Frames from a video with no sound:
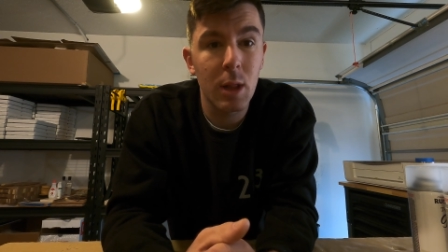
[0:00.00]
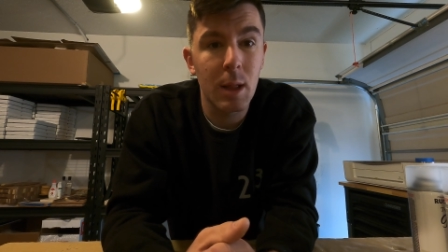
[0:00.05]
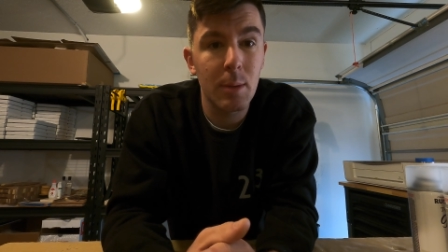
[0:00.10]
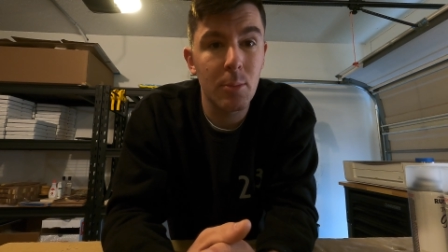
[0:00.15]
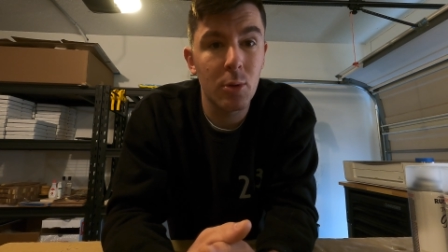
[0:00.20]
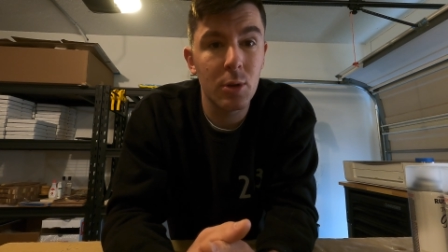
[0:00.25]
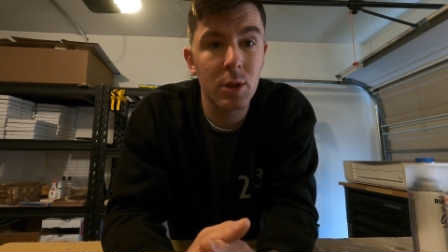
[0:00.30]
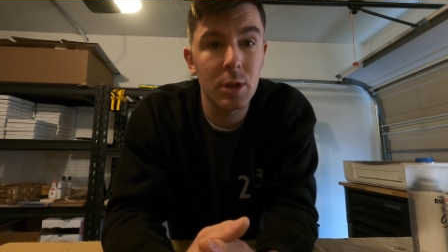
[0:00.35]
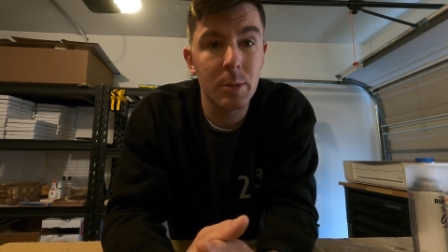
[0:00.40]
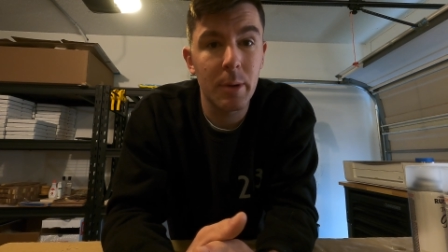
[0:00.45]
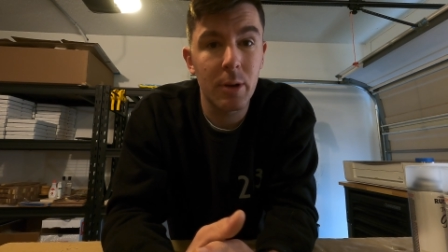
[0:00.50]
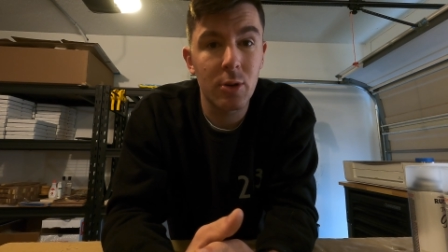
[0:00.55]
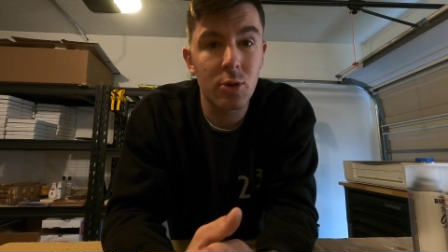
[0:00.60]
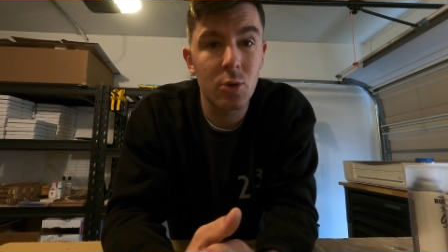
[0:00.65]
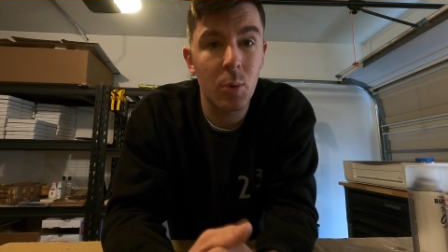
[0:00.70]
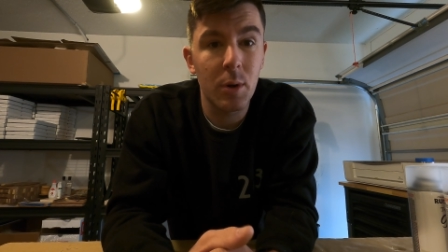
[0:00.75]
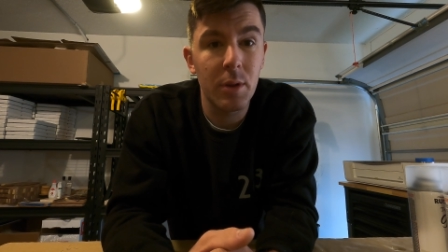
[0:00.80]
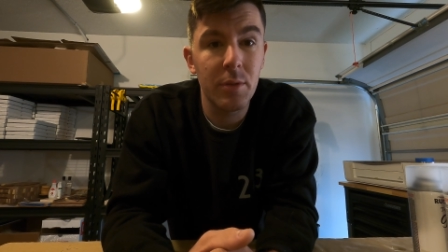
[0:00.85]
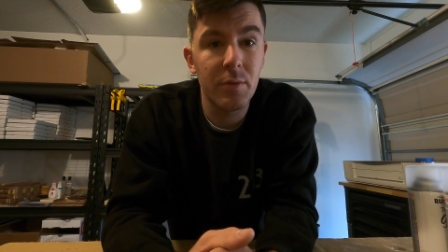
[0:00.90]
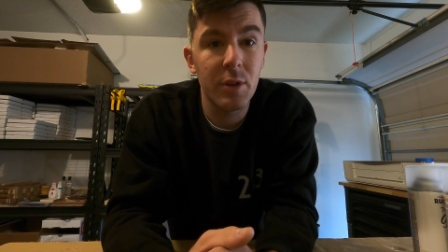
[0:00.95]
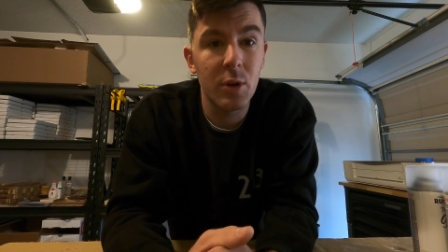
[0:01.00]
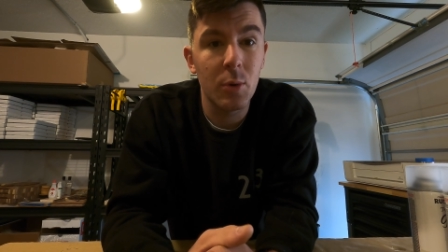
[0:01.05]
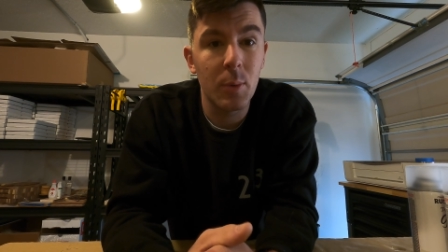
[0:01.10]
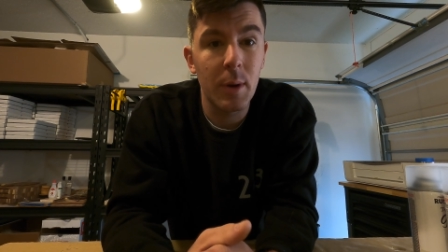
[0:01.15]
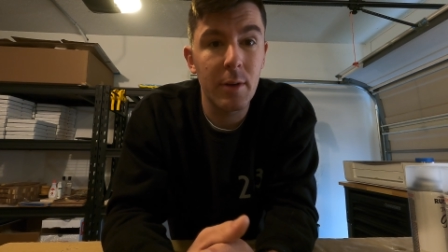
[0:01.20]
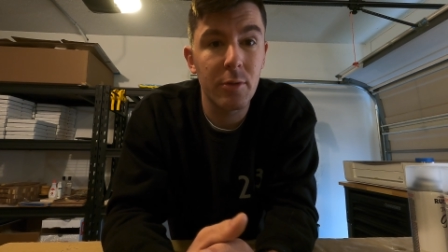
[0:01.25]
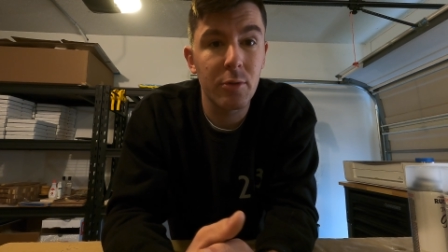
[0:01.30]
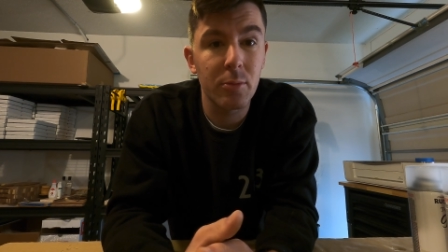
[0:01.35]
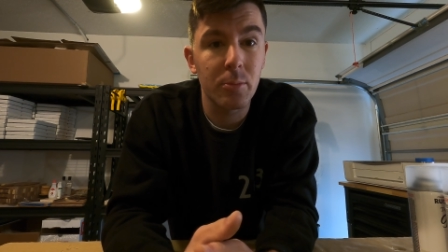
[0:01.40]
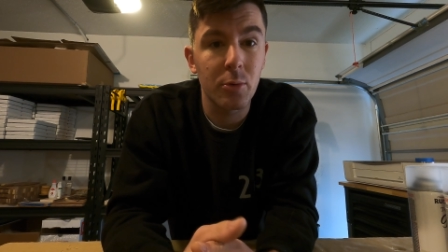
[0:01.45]
I'm only about 20 feet
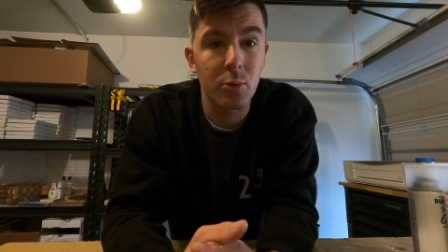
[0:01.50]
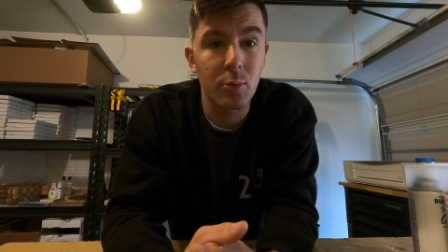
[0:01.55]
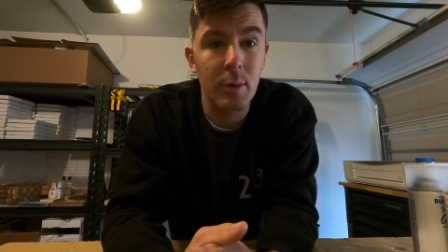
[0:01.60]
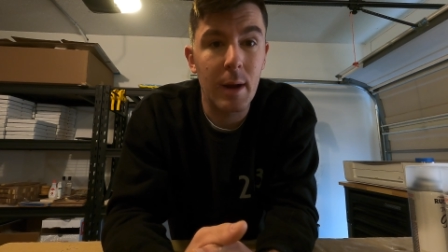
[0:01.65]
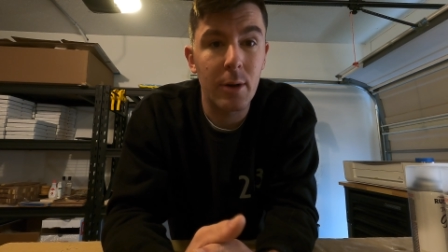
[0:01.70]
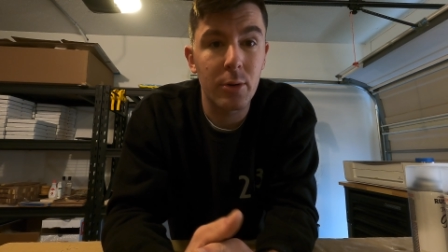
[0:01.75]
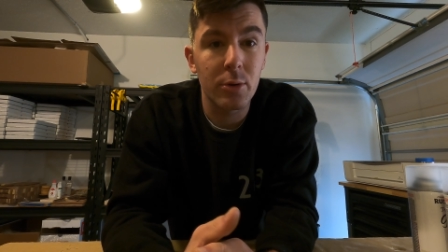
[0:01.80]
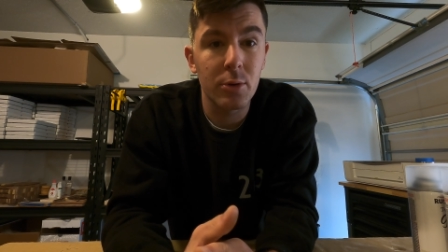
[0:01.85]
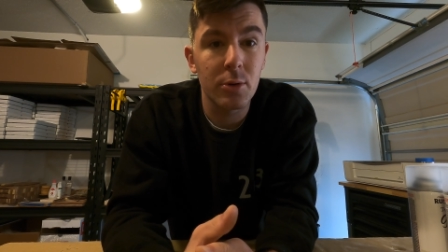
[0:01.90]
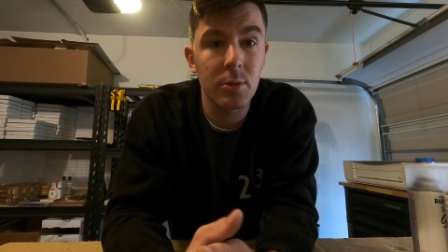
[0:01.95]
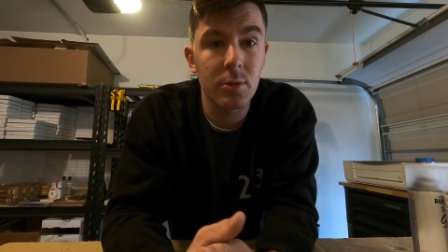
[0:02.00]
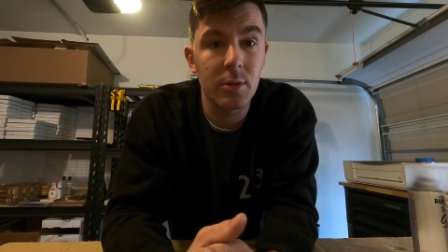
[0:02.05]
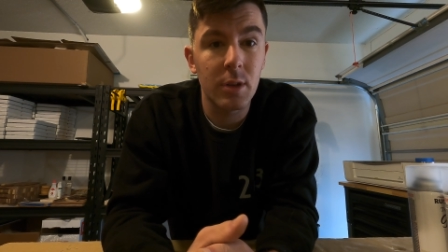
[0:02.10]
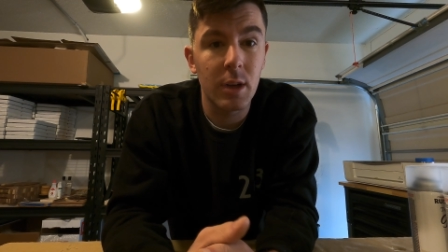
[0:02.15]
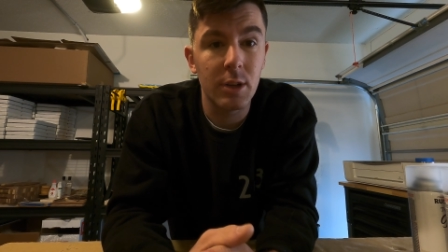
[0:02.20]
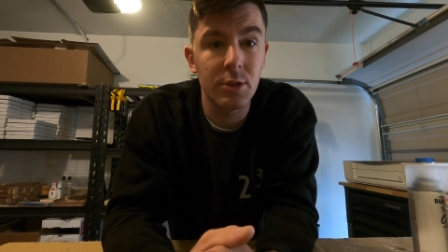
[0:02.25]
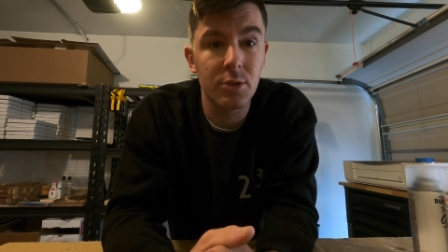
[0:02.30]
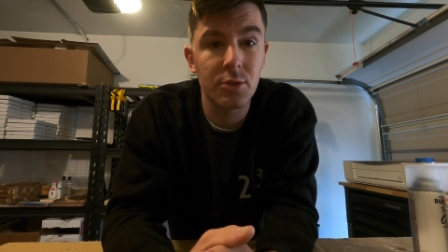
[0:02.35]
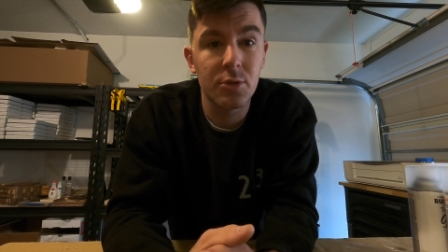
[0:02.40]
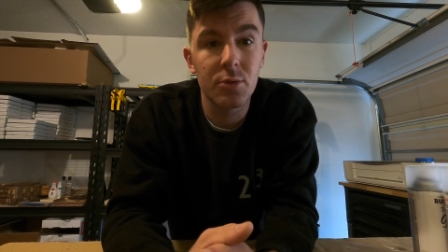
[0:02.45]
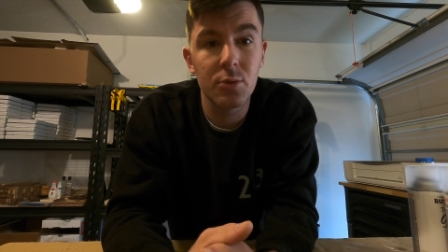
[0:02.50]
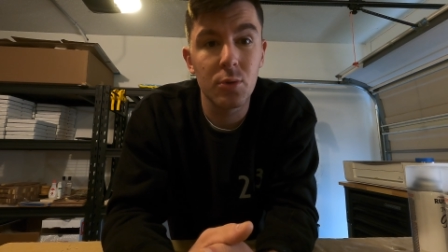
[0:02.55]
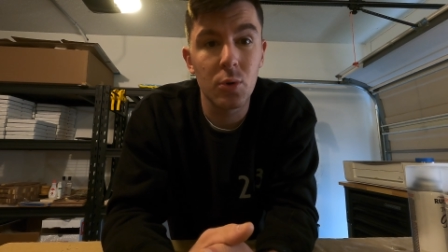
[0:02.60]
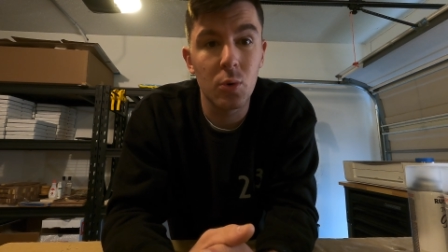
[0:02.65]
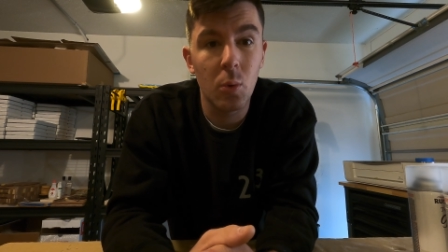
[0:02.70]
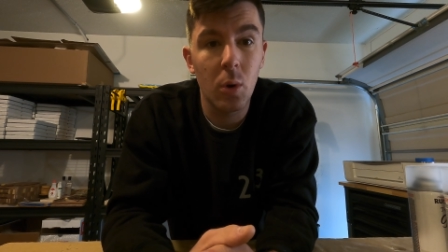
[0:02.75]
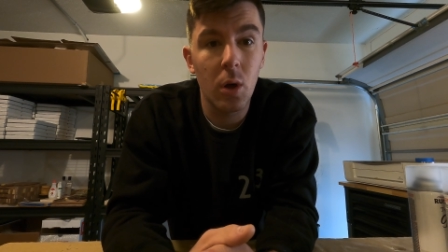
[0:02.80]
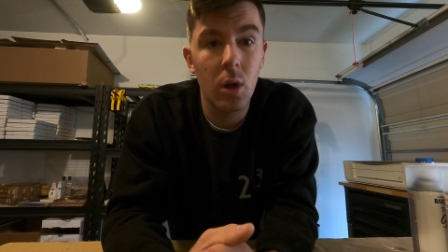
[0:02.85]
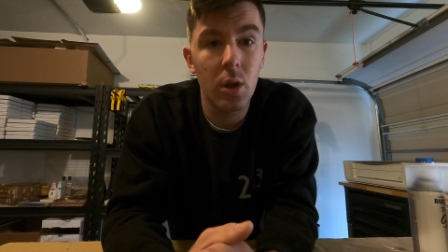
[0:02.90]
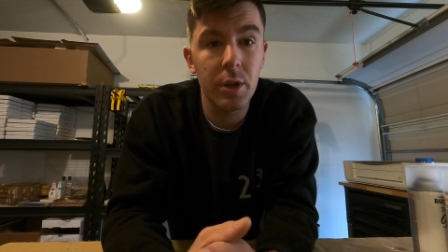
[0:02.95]
away from the router, just through
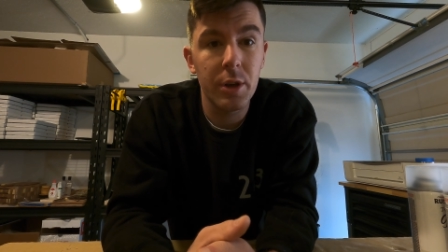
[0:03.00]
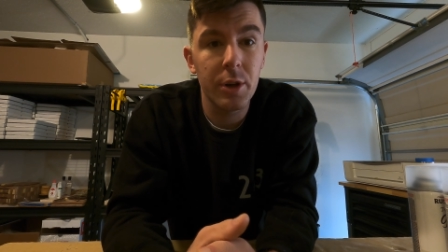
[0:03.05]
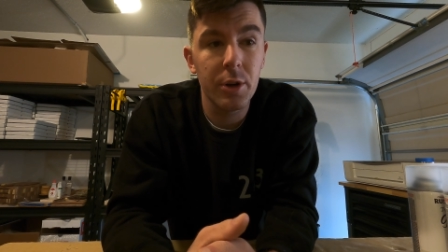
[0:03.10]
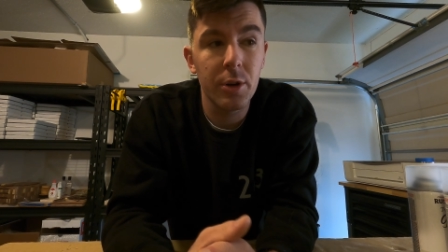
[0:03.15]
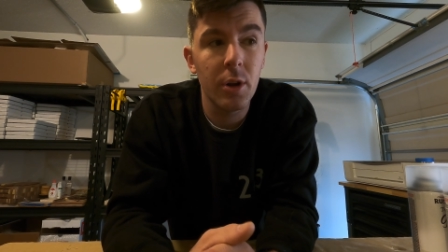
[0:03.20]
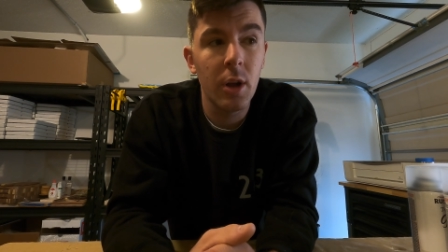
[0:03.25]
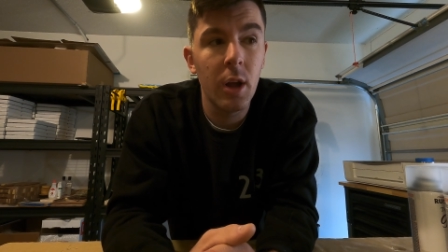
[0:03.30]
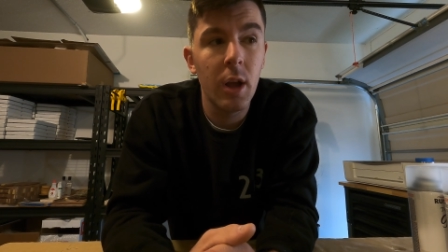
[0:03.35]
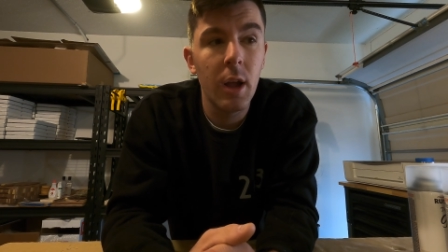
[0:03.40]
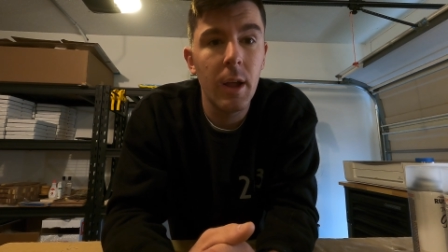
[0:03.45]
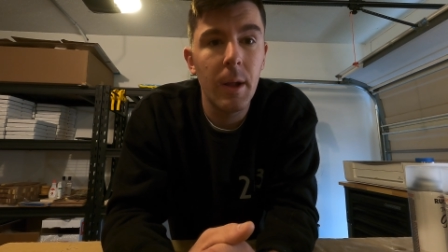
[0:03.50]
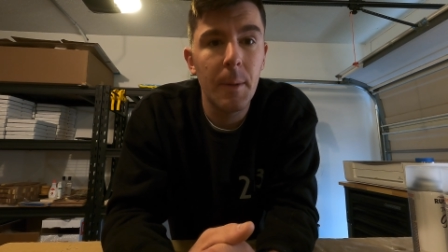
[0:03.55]
a wall here,